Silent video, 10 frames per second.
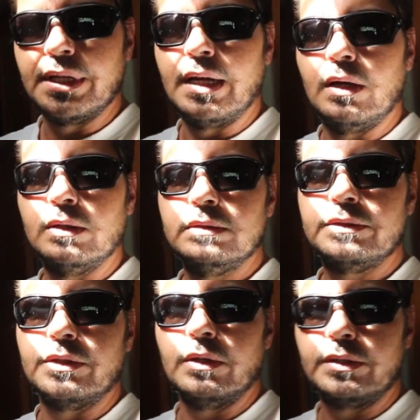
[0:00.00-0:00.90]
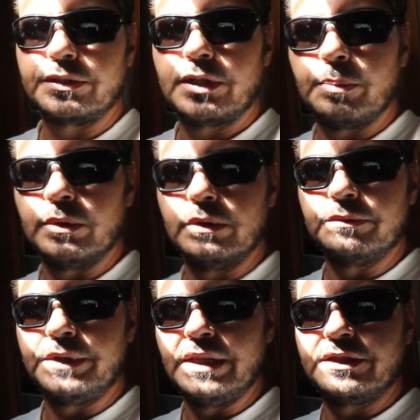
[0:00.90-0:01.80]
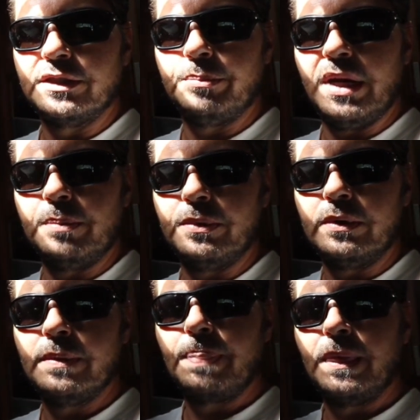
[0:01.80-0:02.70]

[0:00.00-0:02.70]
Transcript: now, so there's a couple little dents in the paper.